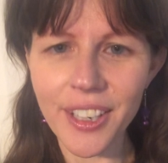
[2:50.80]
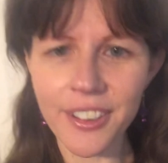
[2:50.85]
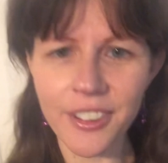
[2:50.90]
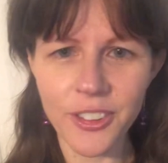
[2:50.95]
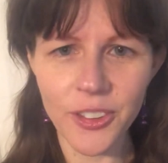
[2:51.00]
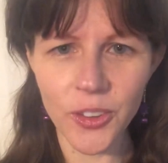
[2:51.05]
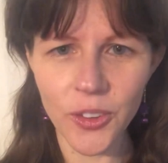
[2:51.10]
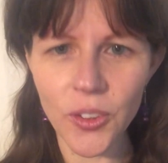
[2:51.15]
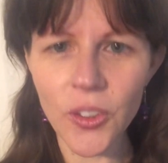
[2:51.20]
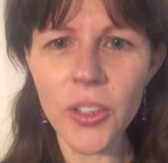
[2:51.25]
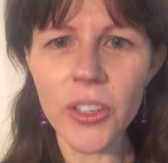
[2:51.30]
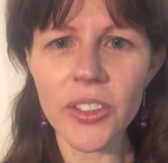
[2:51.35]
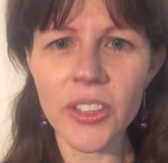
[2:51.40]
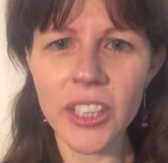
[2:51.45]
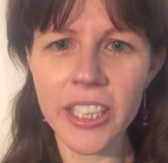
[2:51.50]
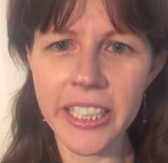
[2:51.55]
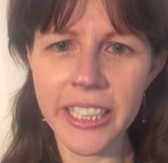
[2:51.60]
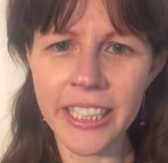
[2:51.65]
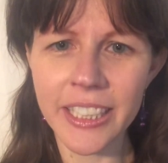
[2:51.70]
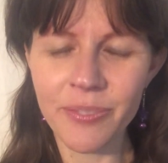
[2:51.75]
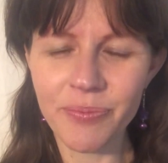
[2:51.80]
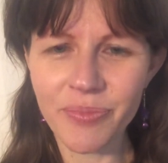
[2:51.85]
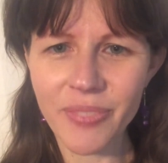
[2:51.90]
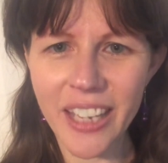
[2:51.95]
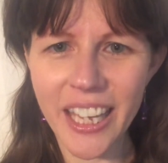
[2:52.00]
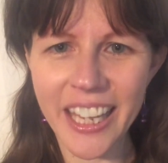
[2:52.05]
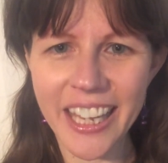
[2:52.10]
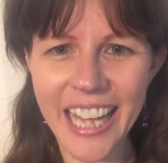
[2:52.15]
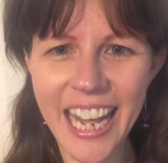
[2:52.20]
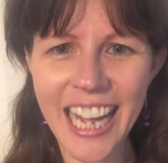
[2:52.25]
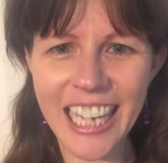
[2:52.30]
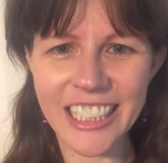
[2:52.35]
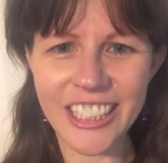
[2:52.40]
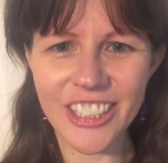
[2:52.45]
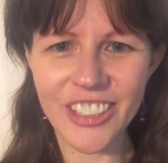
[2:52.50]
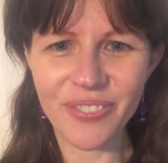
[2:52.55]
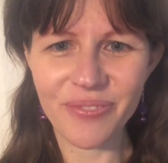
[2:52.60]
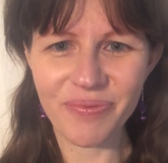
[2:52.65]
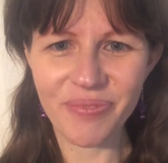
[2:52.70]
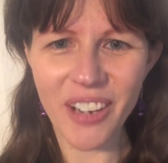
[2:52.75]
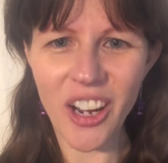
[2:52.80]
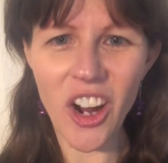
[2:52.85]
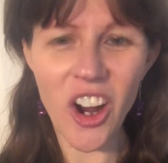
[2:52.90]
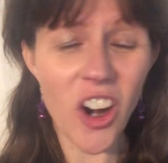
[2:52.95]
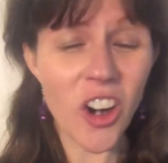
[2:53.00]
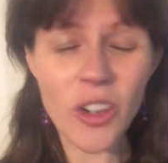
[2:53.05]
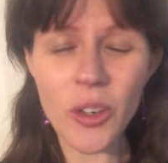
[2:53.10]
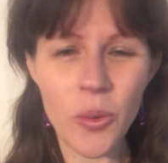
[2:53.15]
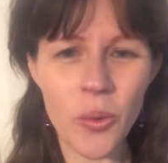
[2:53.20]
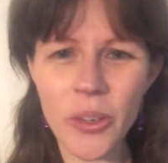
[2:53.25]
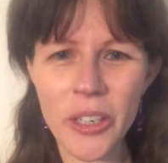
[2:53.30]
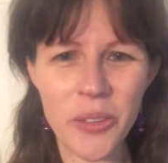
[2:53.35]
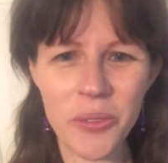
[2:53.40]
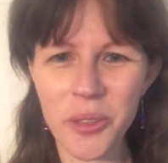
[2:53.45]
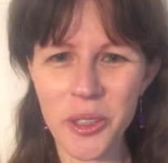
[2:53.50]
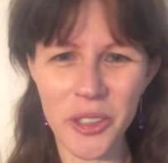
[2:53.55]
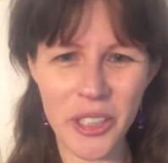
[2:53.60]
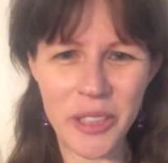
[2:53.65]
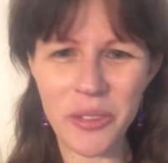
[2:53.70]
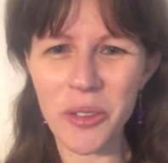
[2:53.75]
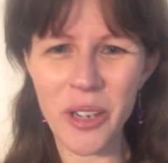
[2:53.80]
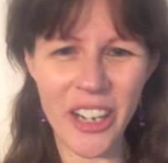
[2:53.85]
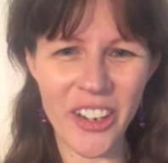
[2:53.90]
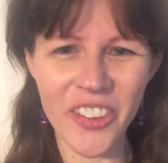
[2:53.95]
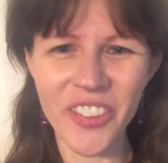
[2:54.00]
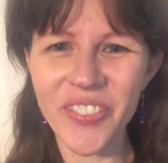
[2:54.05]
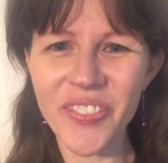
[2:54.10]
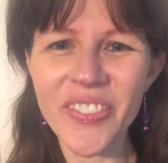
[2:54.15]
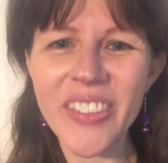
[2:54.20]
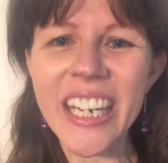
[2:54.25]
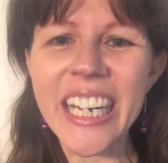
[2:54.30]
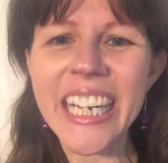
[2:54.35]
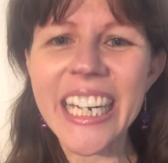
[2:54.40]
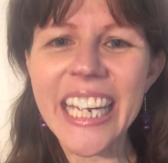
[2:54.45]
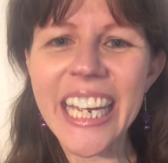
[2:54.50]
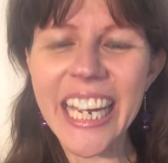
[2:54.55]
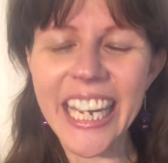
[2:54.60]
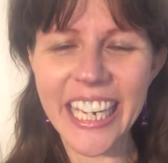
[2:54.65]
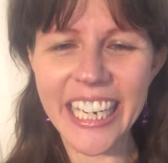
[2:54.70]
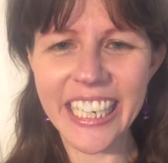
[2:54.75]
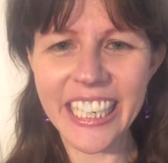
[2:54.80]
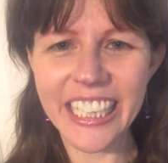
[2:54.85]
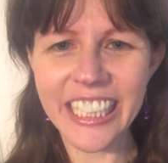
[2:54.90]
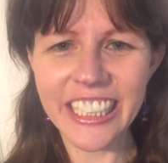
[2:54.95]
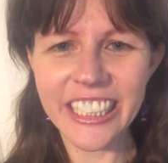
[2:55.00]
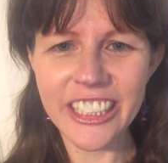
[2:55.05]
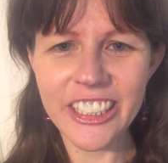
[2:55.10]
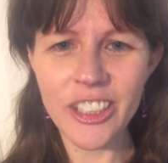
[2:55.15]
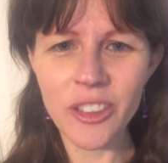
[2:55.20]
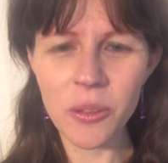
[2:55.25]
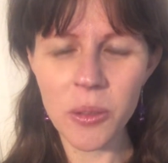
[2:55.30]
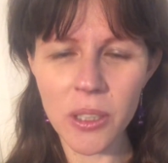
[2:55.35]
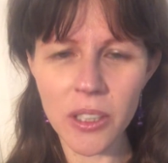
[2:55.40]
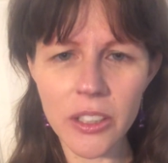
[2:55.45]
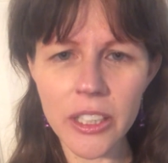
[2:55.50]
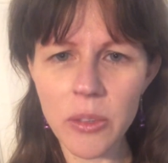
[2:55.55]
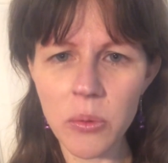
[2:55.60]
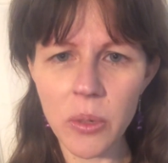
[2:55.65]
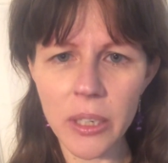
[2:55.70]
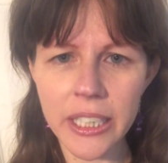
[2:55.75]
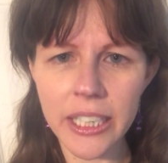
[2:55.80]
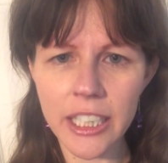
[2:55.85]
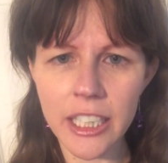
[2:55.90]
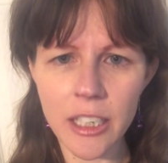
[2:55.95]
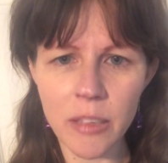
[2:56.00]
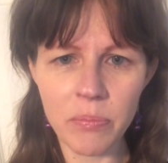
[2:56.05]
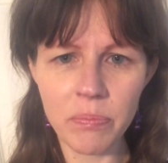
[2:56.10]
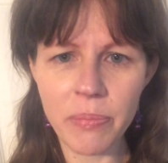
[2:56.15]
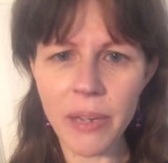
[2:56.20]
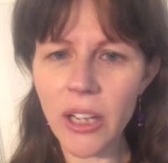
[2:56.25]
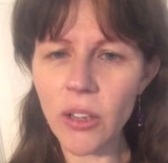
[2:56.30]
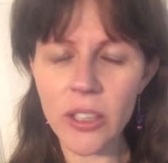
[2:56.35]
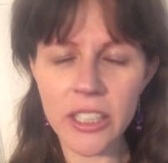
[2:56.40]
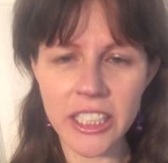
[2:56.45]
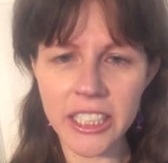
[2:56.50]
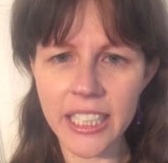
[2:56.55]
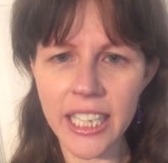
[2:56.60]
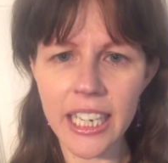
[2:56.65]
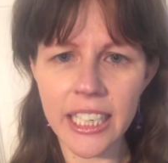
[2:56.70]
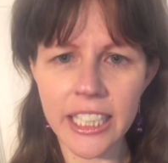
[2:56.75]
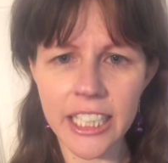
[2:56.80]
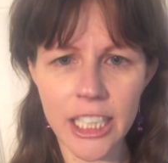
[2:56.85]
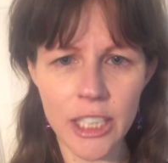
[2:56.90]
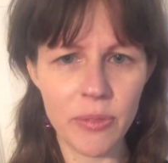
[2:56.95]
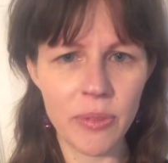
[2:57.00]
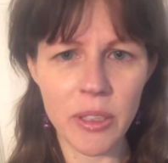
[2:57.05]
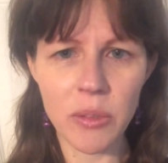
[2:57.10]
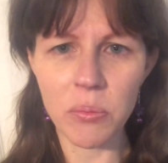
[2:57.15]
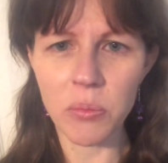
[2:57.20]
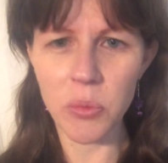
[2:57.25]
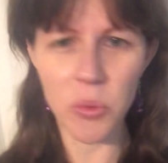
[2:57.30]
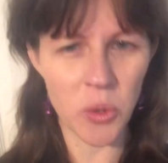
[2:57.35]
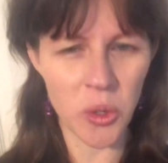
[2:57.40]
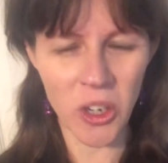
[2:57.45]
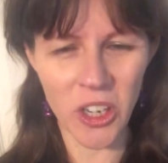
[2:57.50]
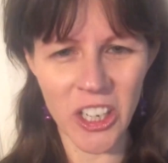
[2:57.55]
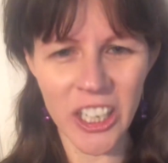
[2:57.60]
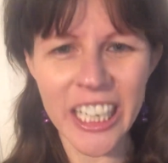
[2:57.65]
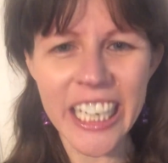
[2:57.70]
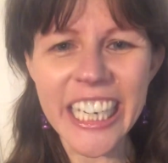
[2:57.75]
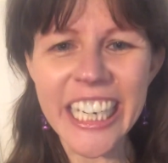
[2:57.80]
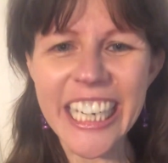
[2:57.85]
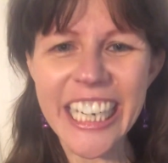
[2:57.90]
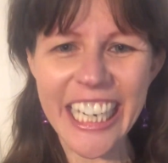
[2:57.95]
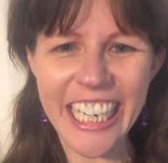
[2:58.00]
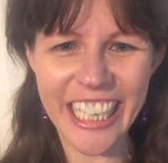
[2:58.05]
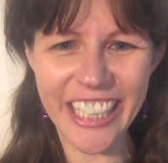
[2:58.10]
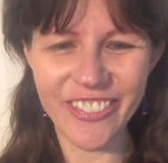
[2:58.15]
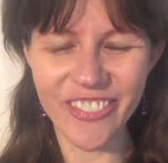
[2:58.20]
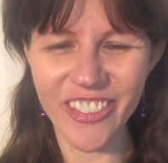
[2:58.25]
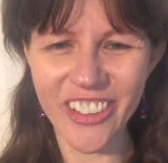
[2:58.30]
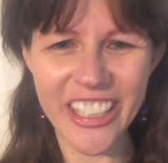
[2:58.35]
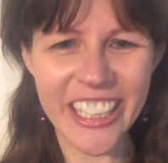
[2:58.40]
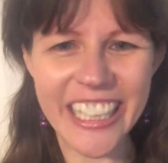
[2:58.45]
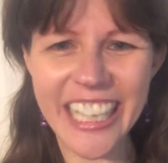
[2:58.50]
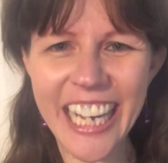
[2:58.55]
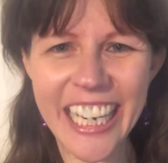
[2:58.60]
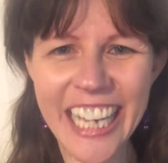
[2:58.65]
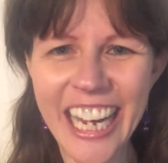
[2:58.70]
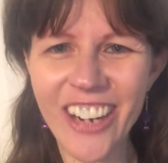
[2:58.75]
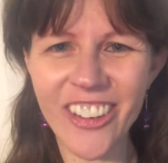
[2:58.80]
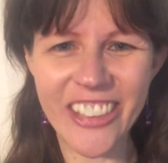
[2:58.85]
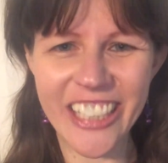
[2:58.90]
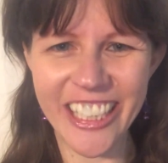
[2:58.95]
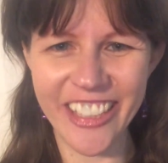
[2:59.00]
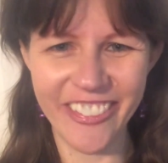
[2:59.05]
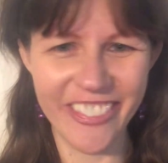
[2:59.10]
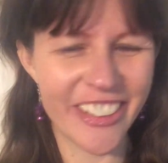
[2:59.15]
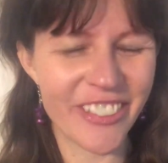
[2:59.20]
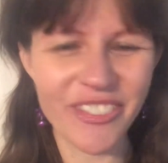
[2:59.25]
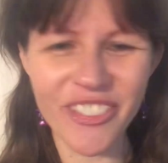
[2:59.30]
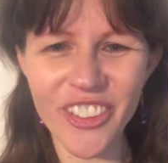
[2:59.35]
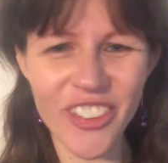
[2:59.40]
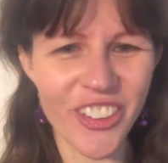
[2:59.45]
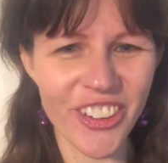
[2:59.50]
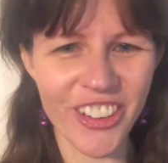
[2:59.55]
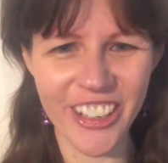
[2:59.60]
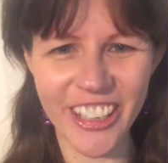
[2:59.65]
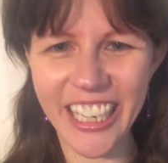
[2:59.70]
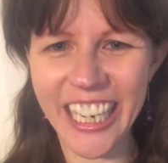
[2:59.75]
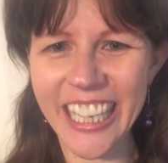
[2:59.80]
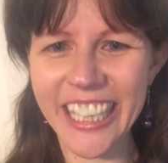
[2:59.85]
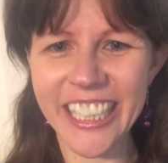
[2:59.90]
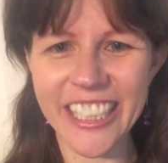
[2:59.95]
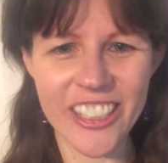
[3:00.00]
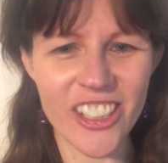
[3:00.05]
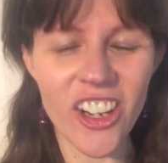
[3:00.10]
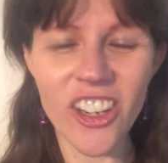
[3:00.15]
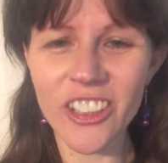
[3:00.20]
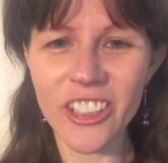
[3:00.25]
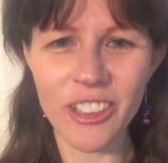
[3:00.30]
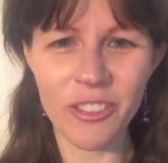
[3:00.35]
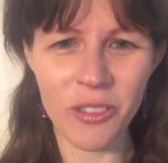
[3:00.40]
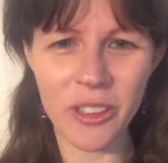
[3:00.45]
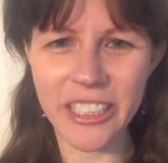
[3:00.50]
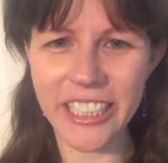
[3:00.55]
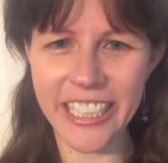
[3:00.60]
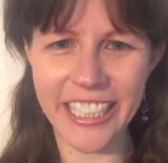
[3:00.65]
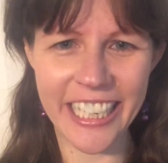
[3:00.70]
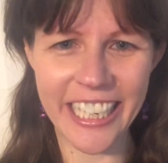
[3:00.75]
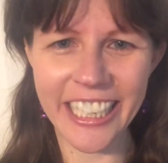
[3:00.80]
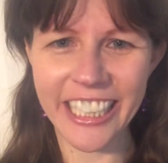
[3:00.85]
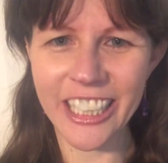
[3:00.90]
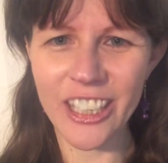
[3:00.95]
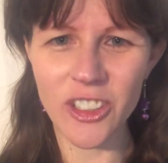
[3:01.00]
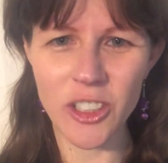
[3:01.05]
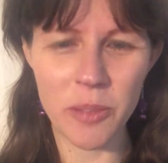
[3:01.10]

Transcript: currently that are going really well, and you really want to embellish that even more and bring that out even more. And this all once again goes